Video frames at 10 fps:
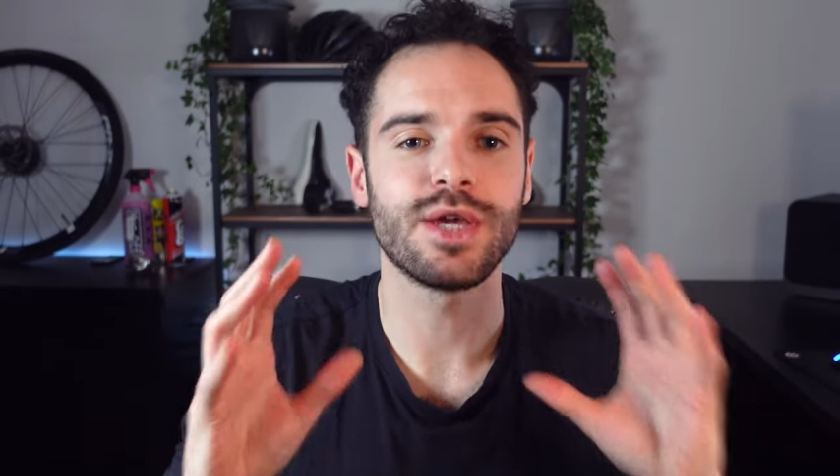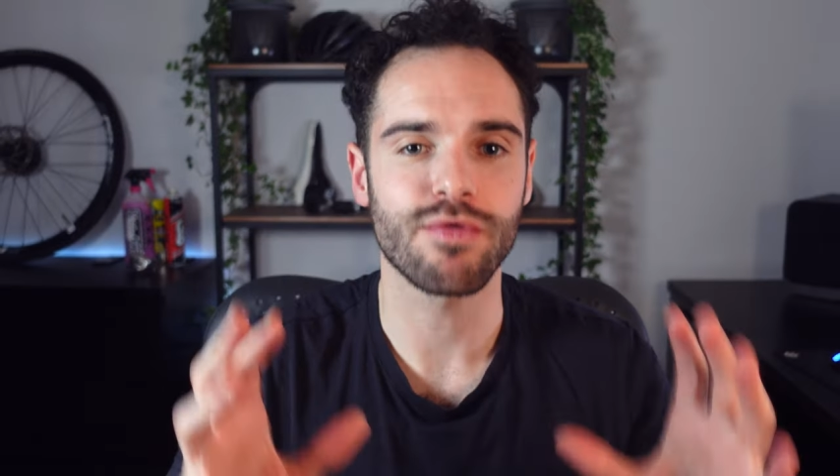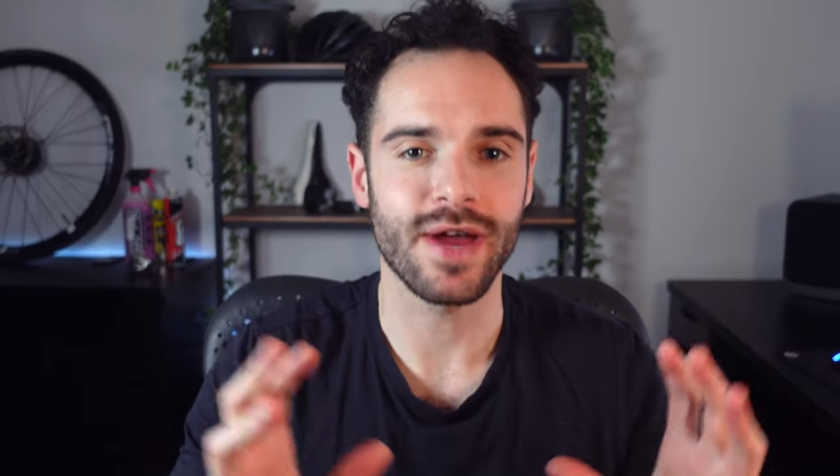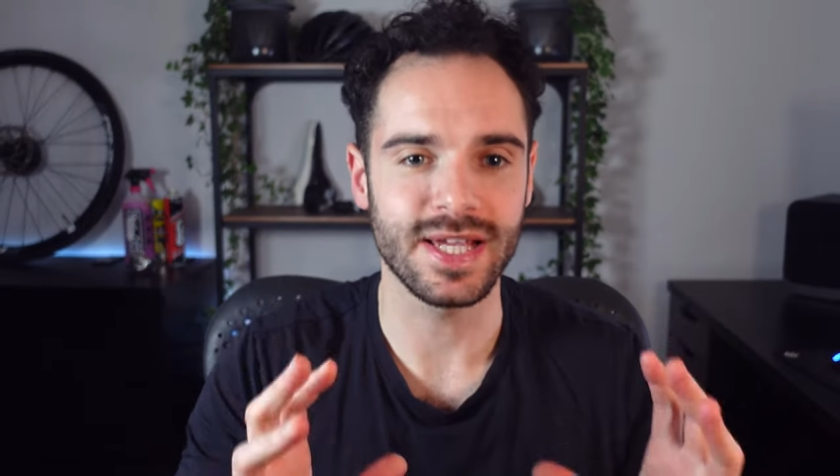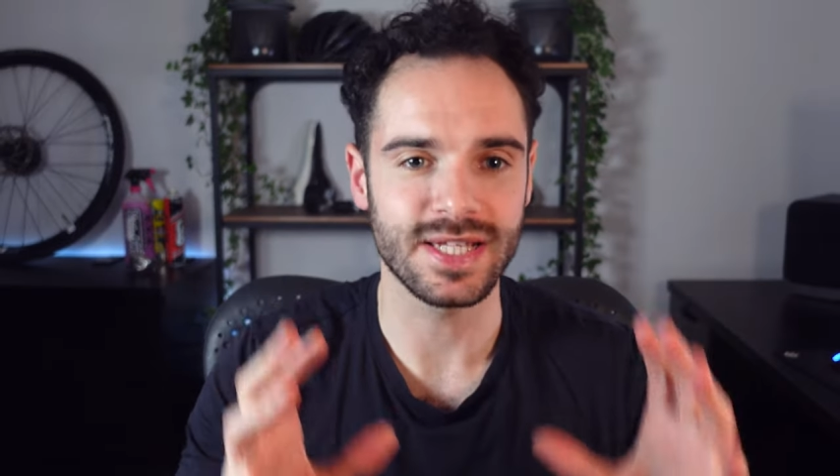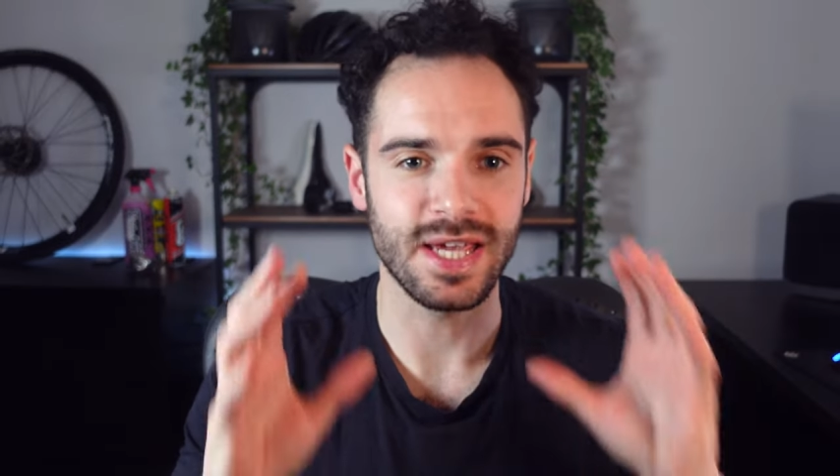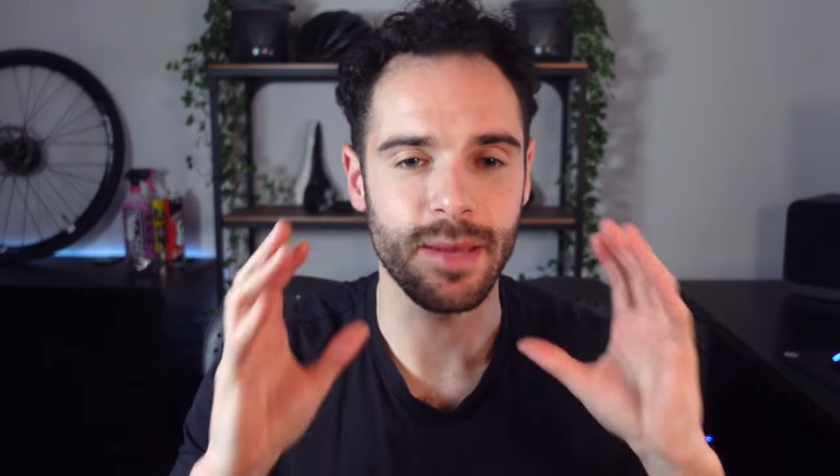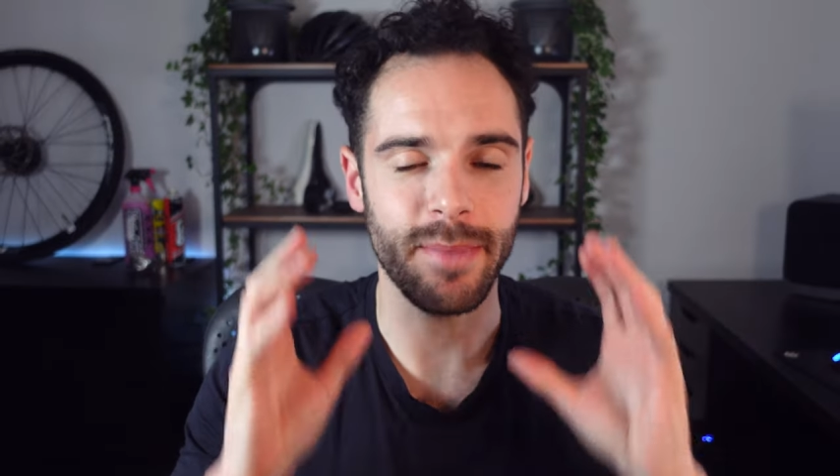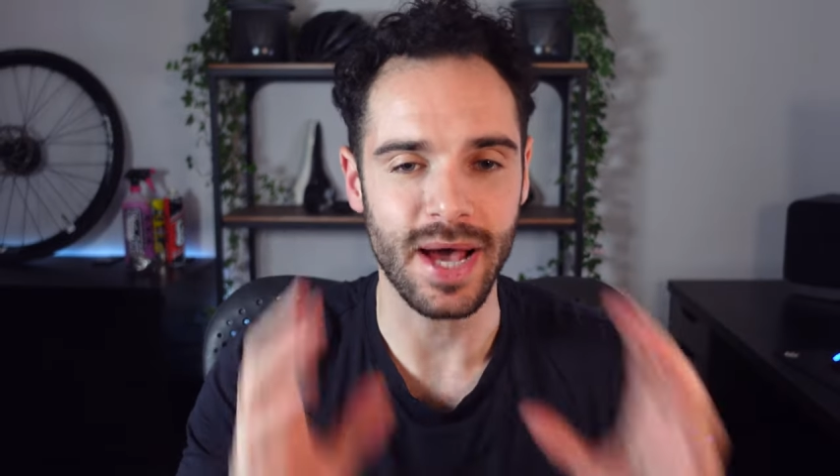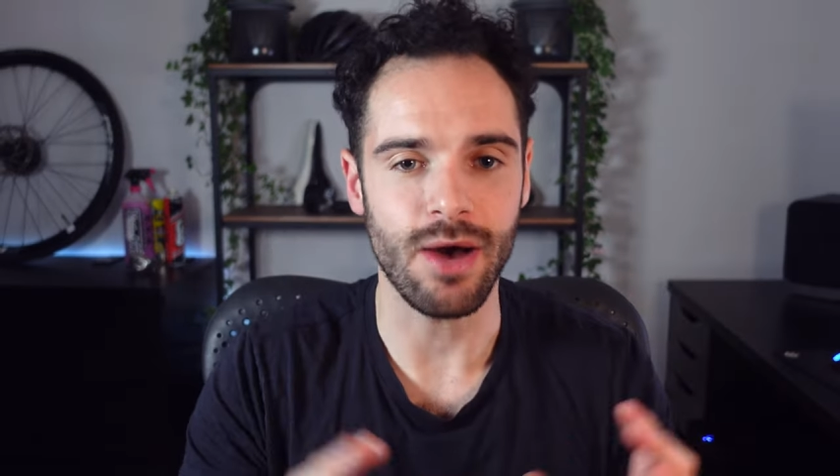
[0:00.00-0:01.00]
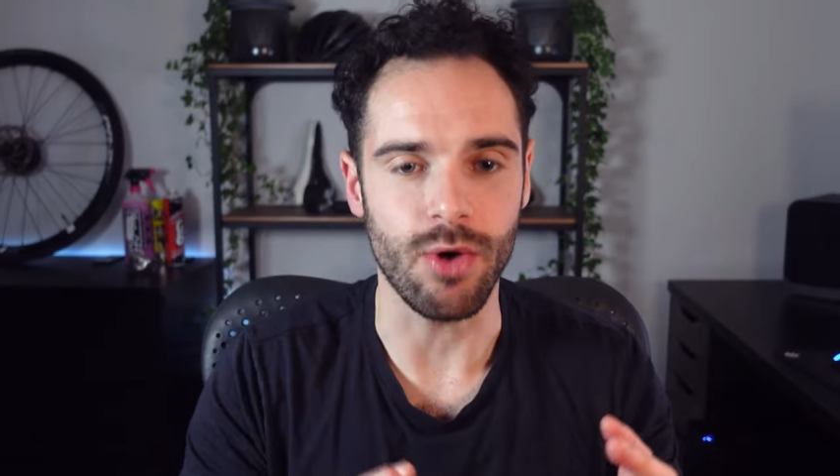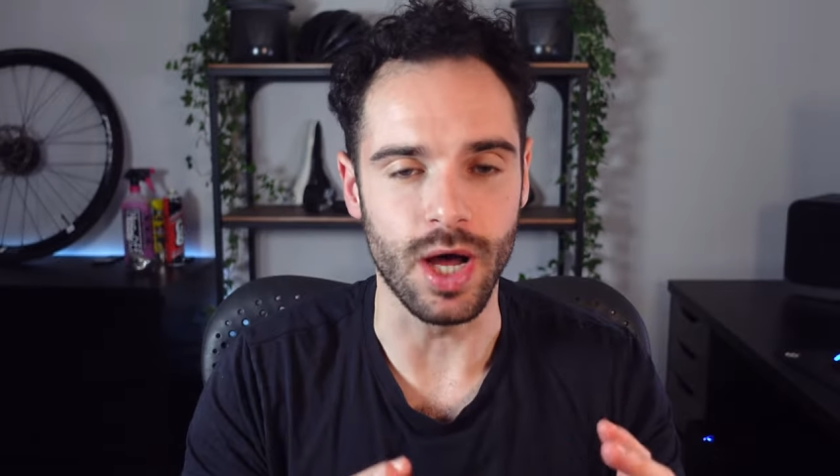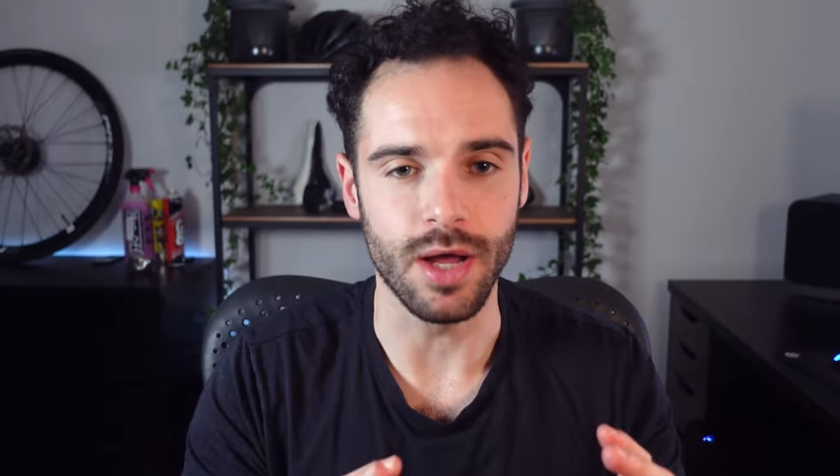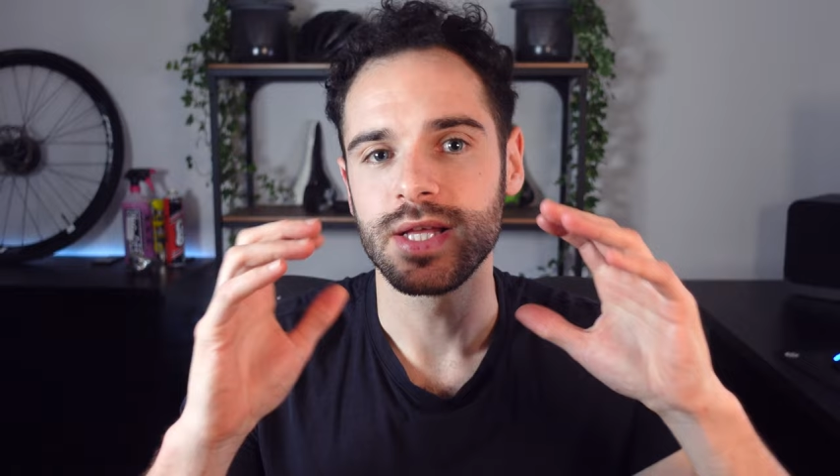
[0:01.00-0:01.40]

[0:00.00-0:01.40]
crazy power.